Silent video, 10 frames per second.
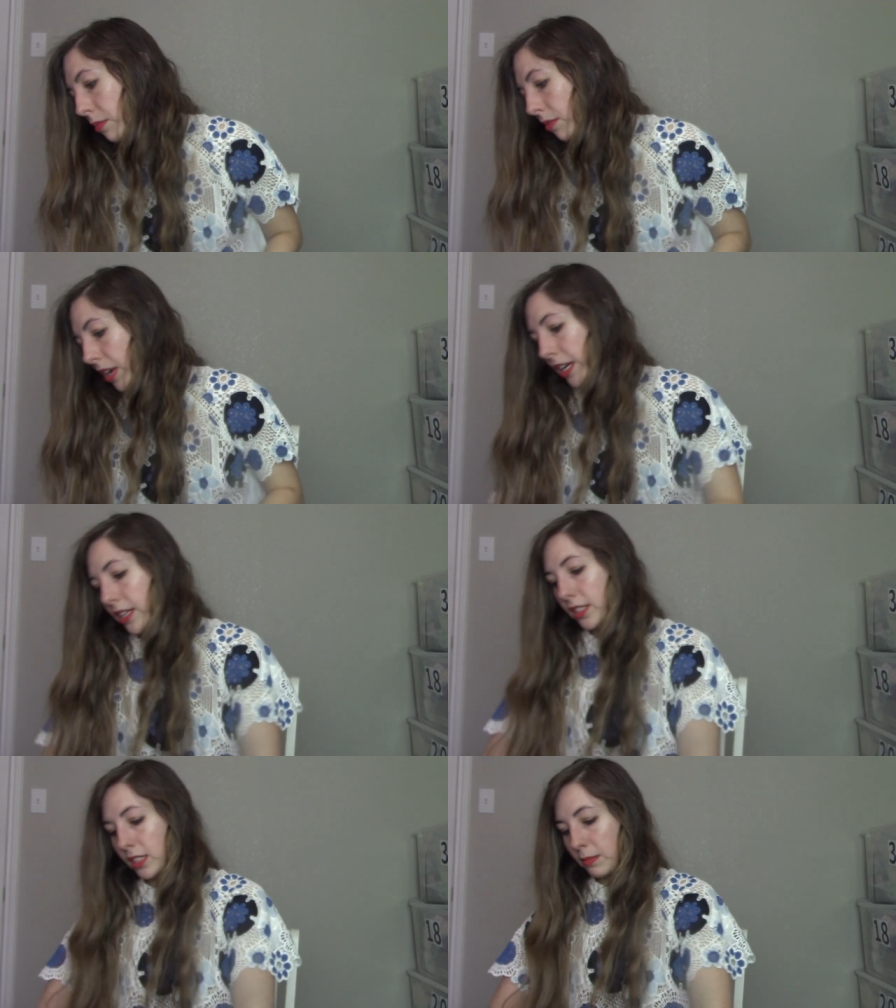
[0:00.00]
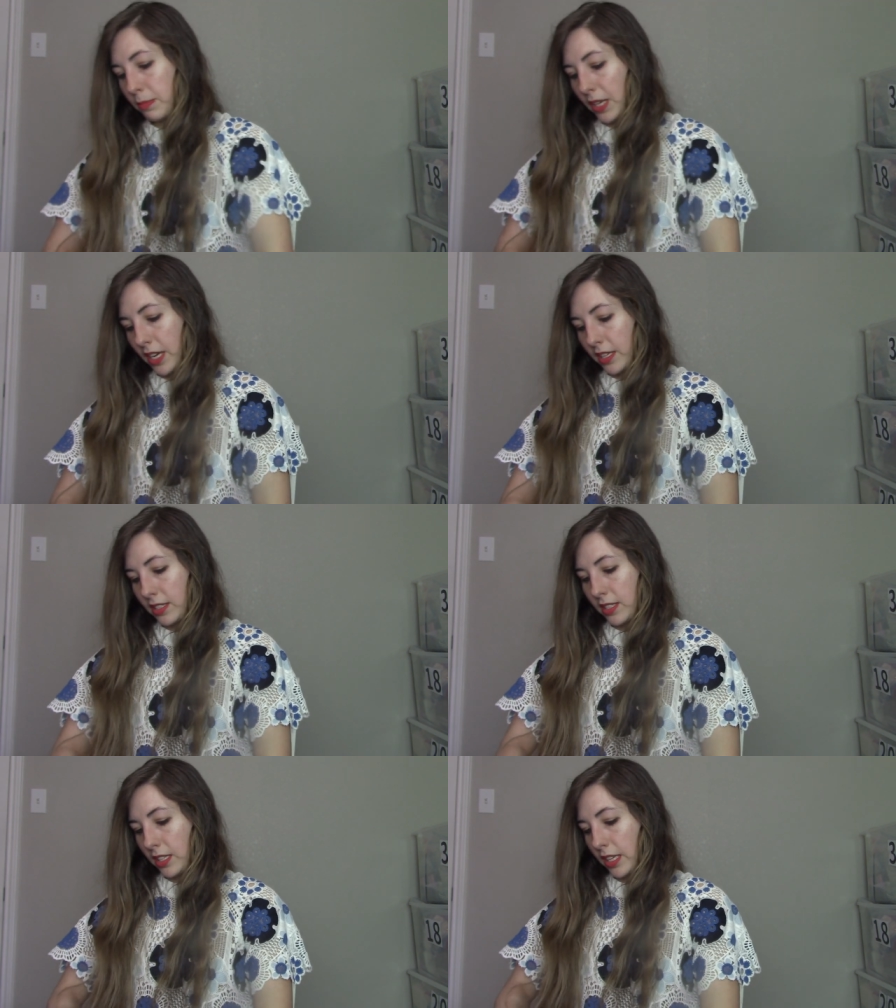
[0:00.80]
brands,
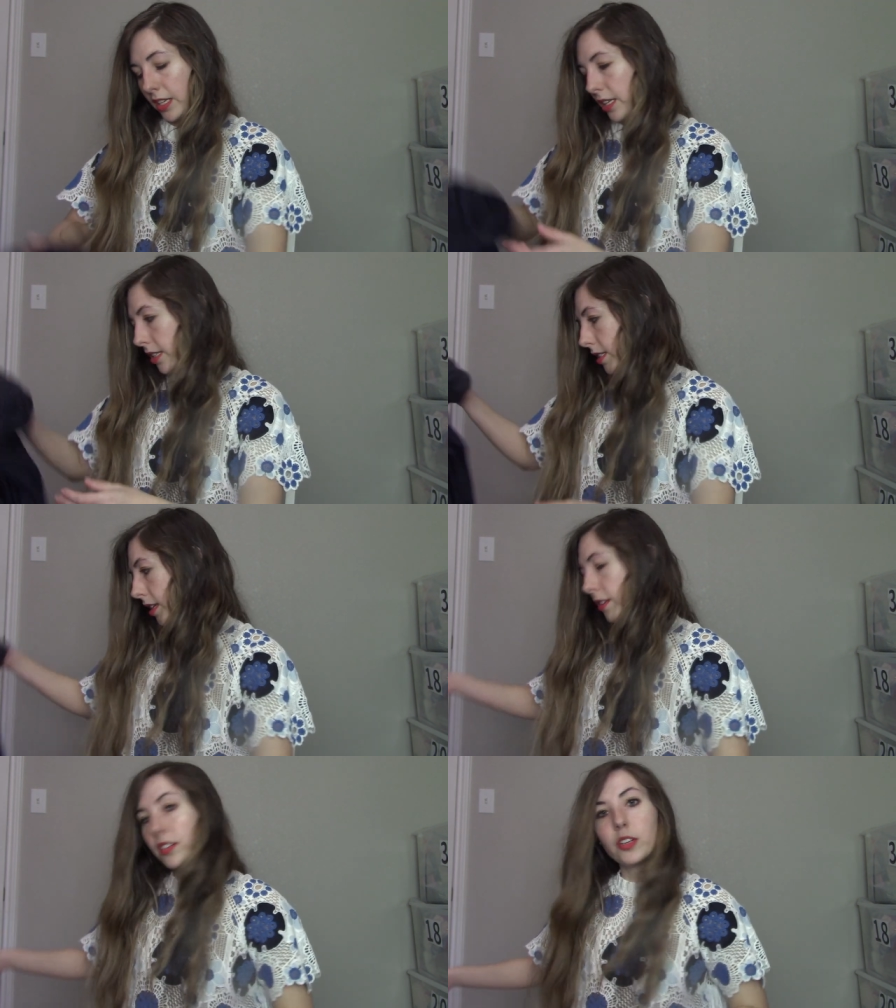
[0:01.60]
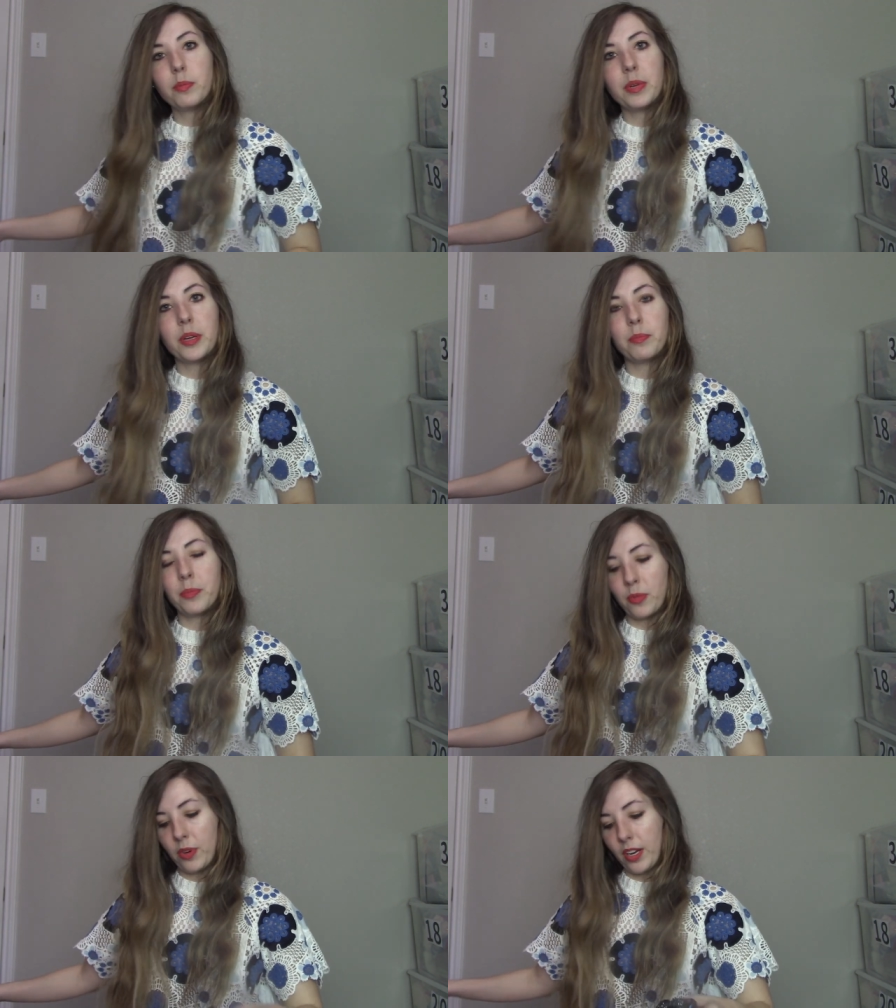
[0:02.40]
but it is a little bit
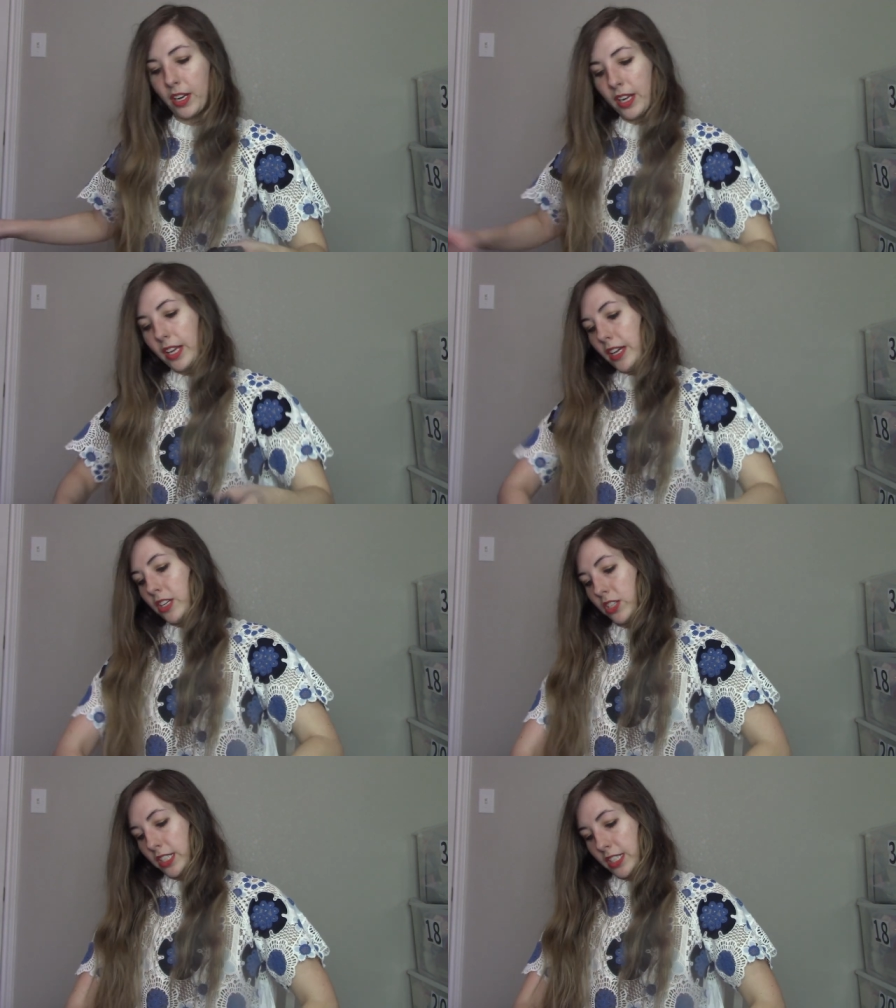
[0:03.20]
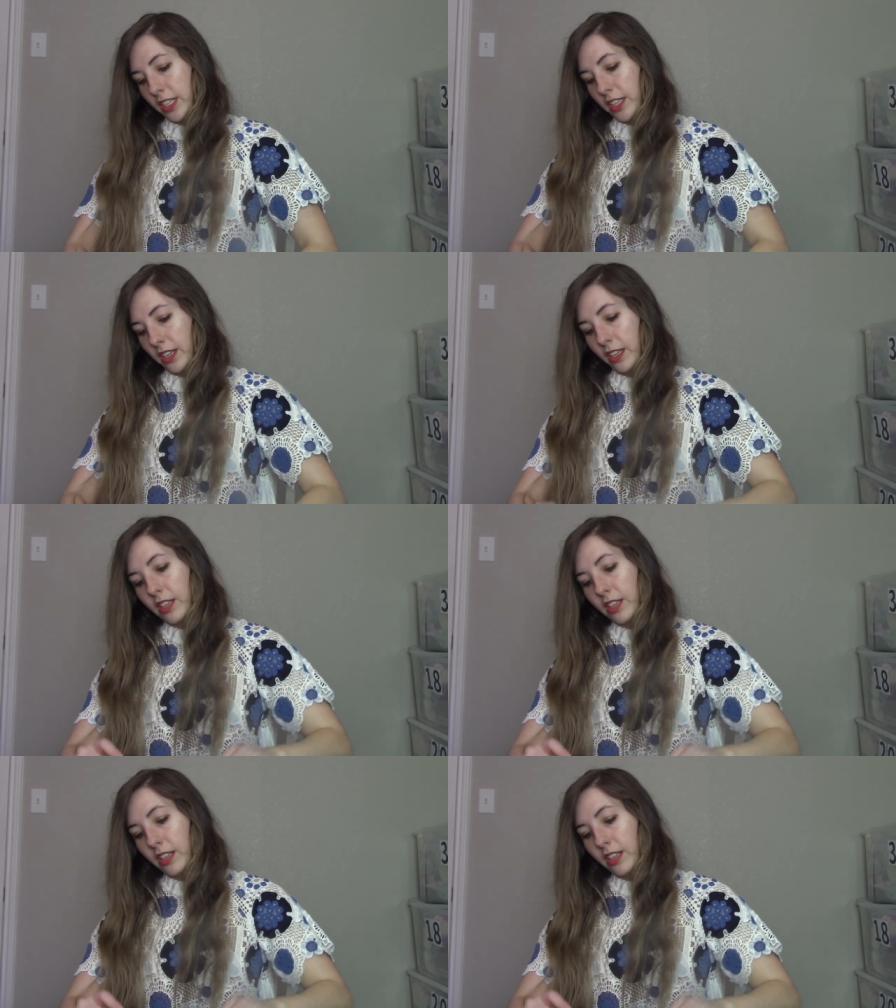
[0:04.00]
more interesting.